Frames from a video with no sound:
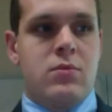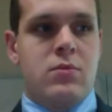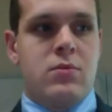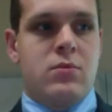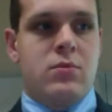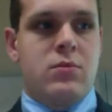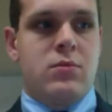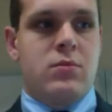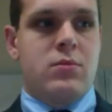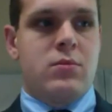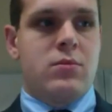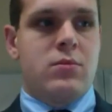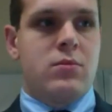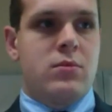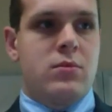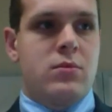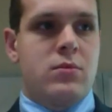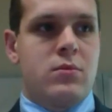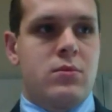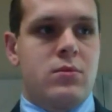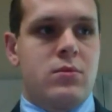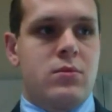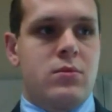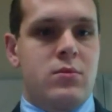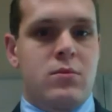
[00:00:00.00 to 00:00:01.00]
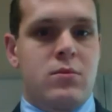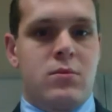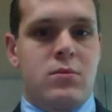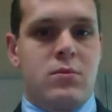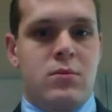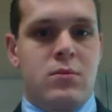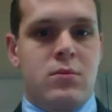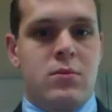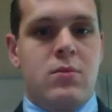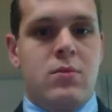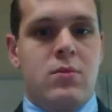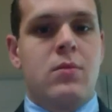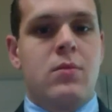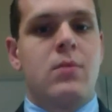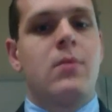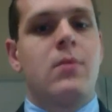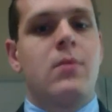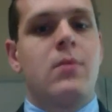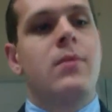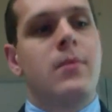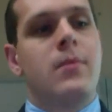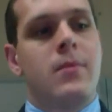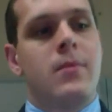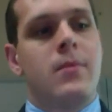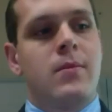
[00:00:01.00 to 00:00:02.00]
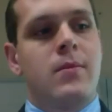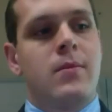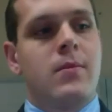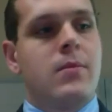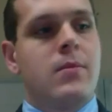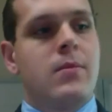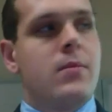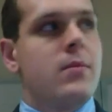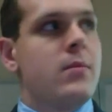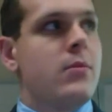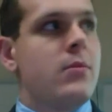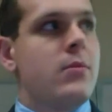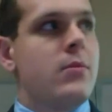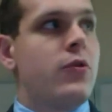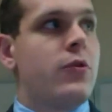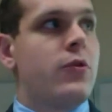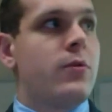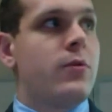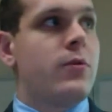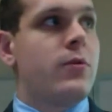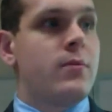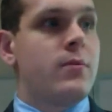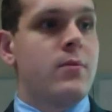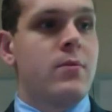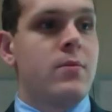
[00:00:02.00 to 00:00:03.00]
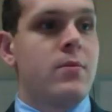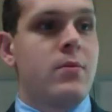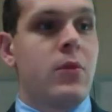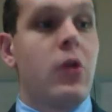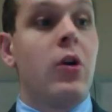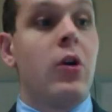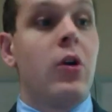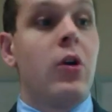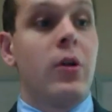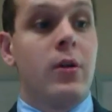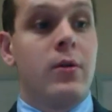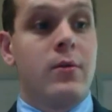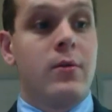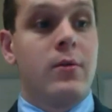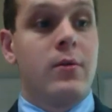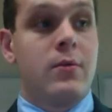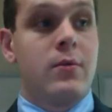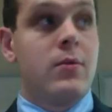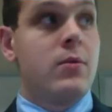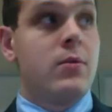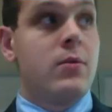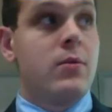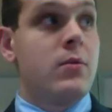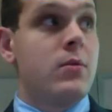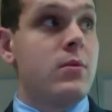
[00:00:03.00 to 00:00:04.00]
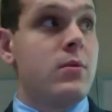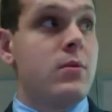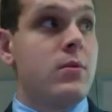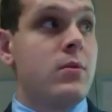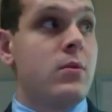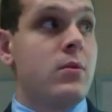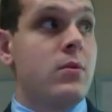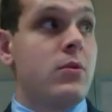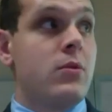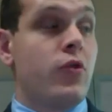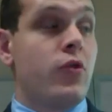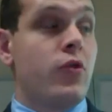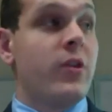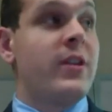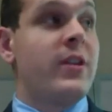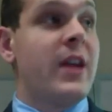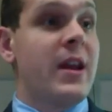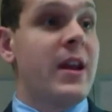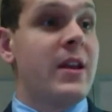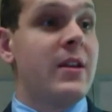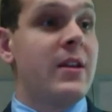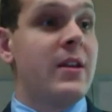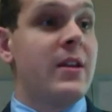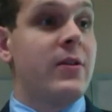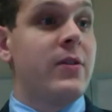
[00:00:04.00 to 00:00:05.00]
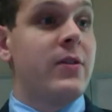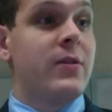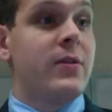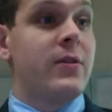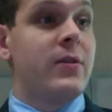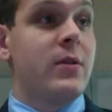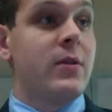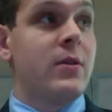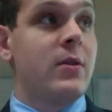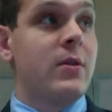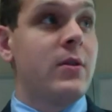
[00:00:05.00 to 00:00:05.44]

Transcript: they're joint tenants, and they have. Um, Good. Joint tenants,